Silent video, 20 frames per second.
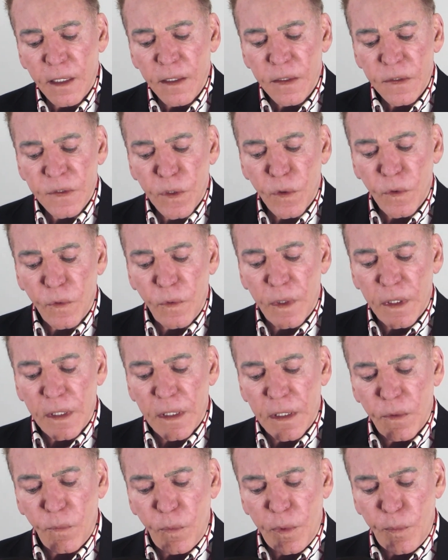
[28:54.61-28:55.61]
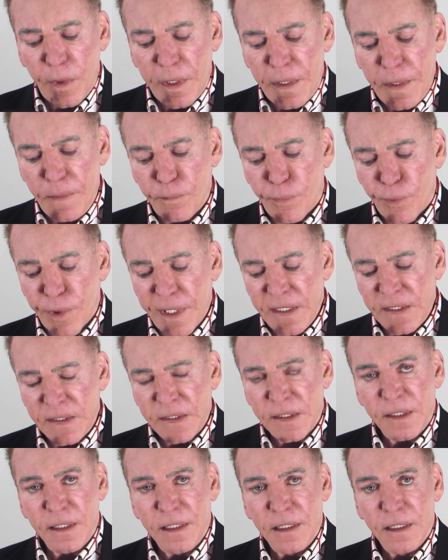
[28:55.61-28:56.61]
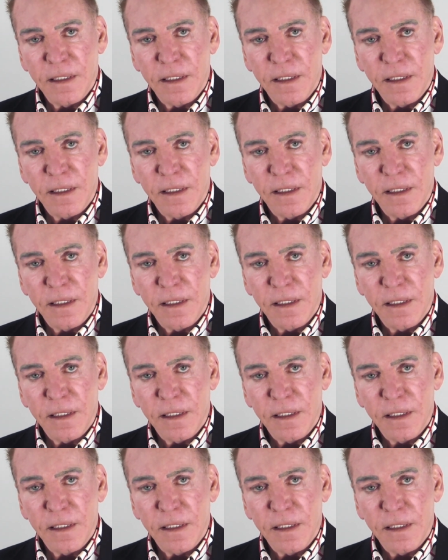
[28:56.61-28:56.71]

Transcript: So we want to embrace